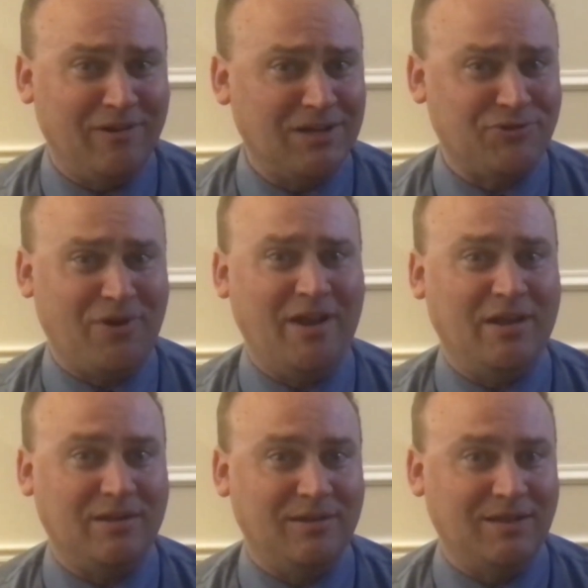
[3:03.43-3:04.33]

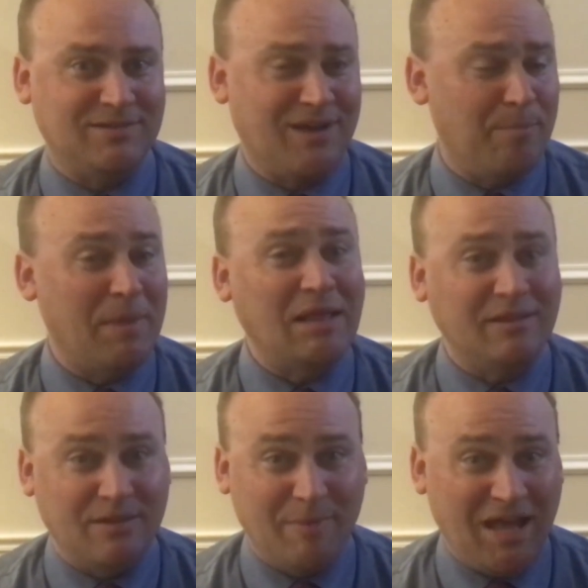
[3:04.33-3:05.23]
electronic and stopped
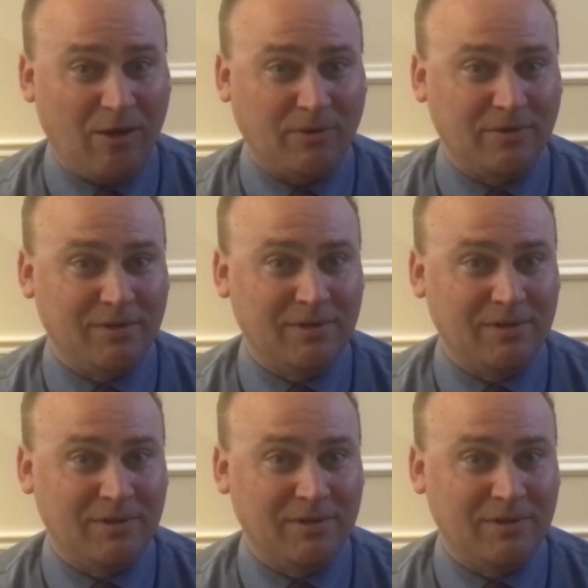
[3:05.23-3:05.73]
mailing them out?